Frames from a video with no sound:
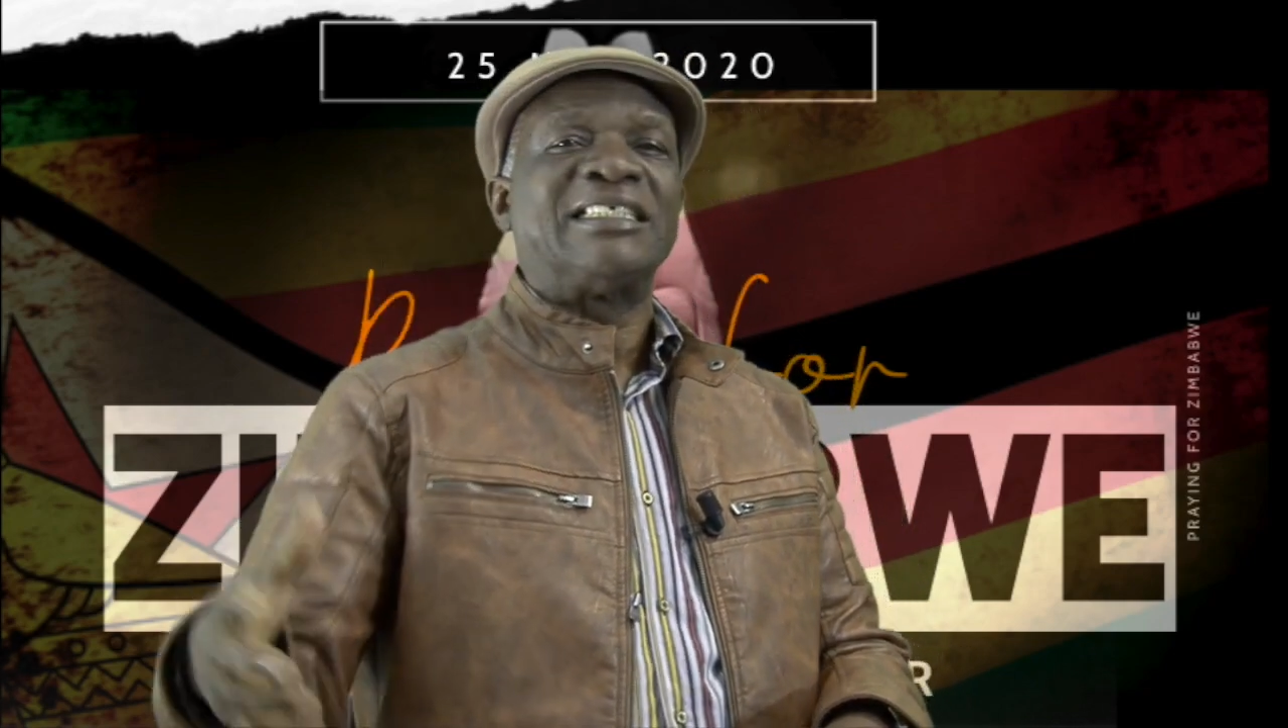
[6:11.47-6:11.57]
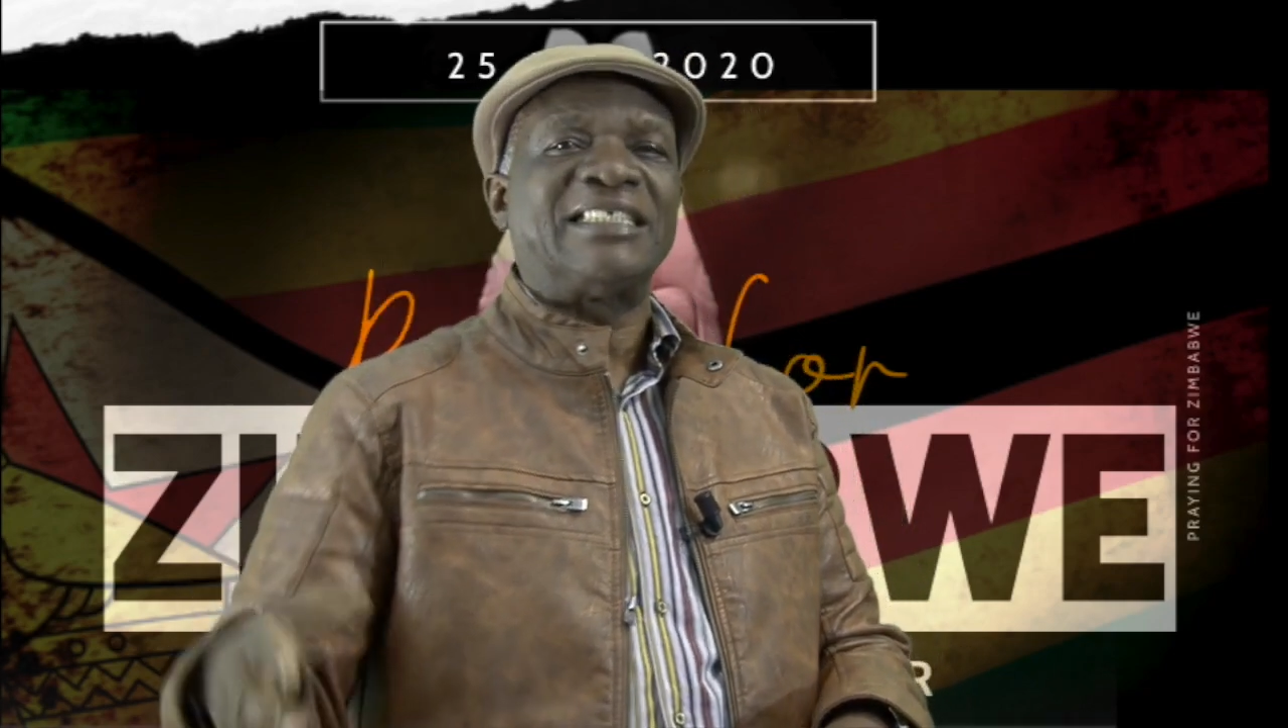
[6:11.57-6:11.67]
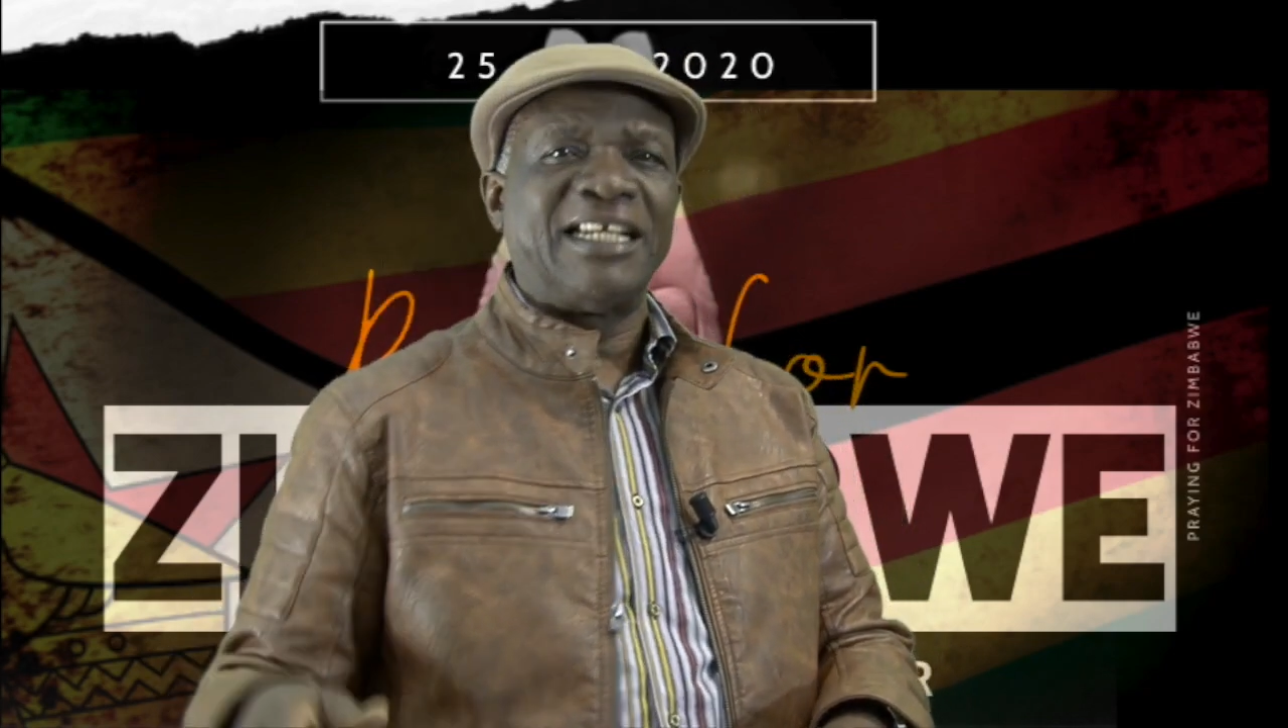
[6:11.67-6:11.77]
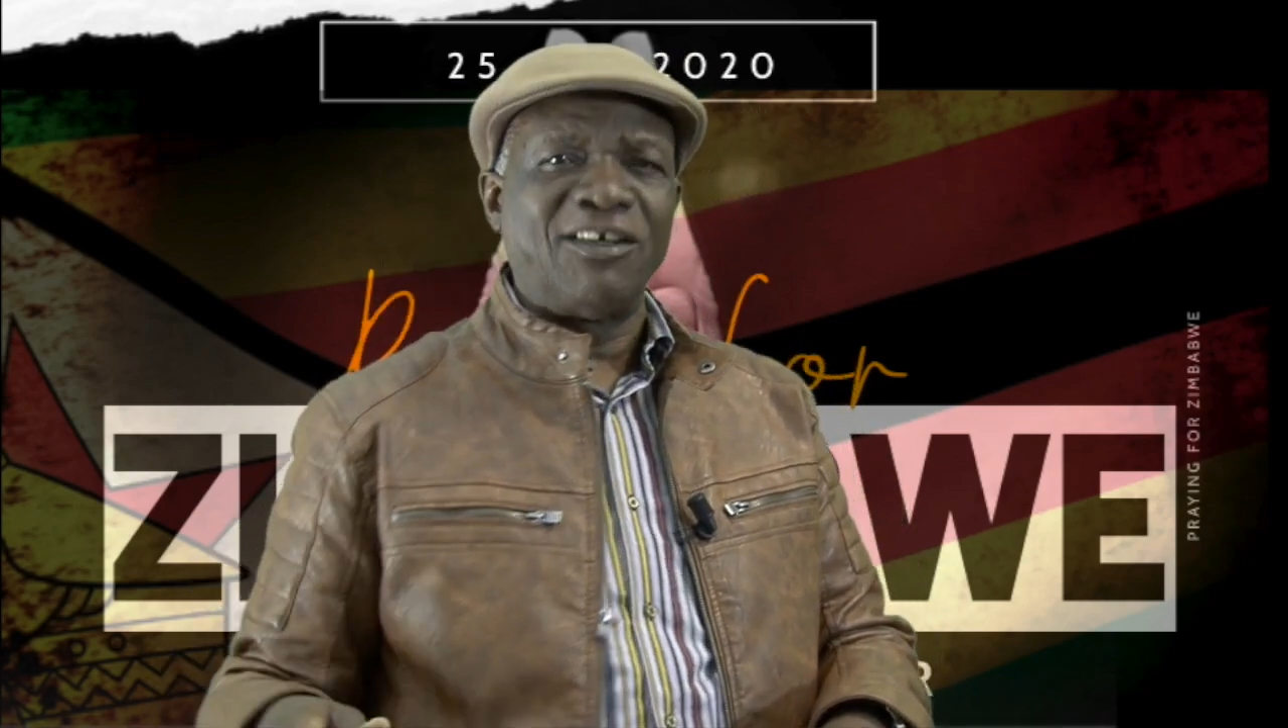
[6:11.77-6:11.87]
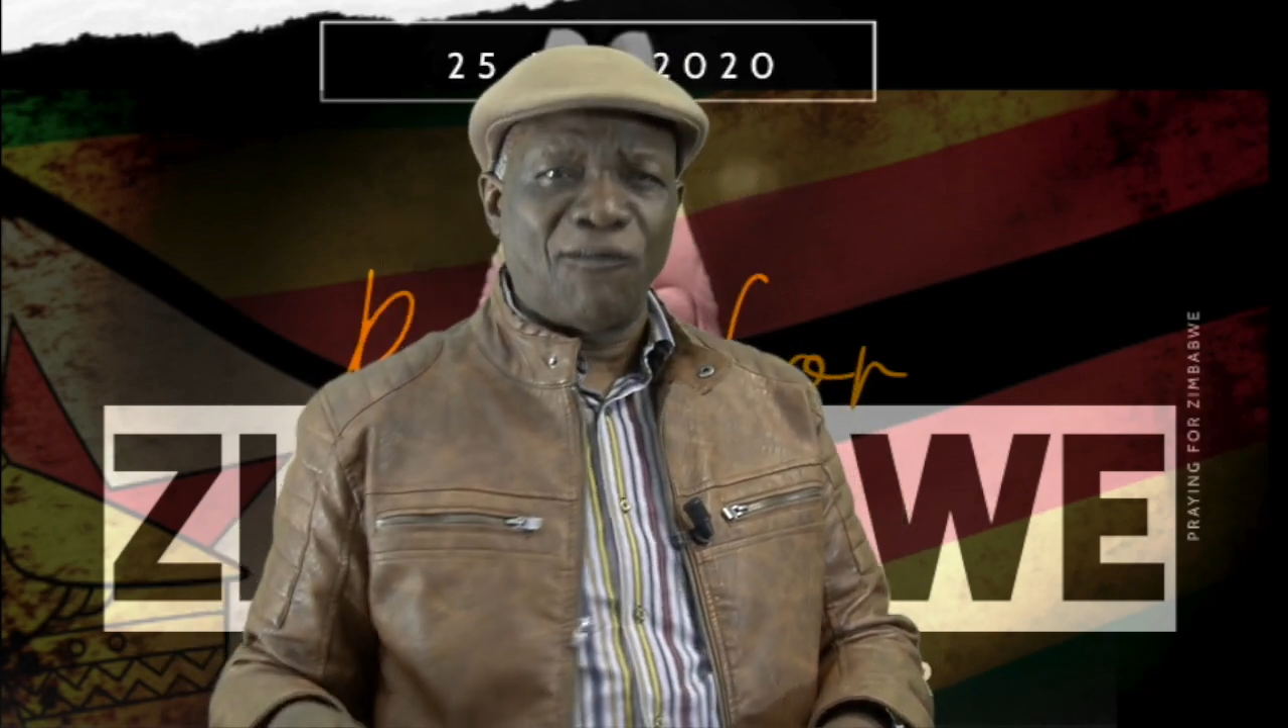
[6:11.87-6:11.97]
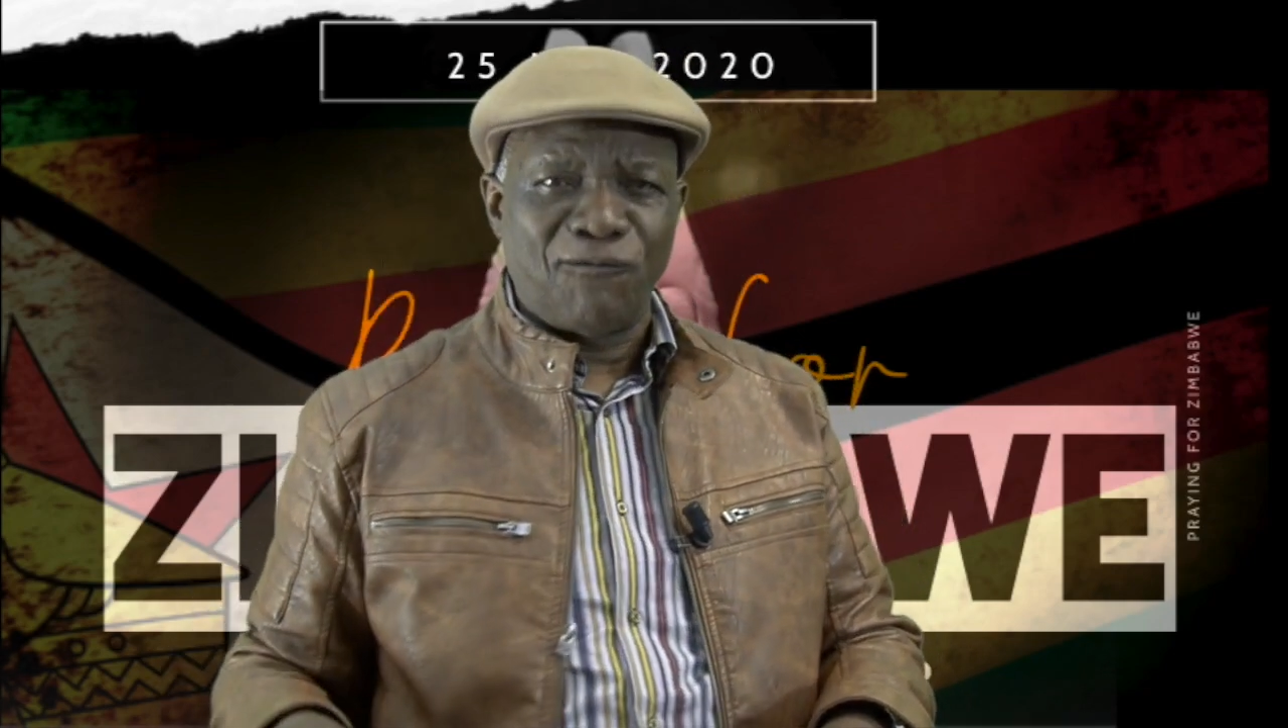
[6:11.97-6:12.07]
instead of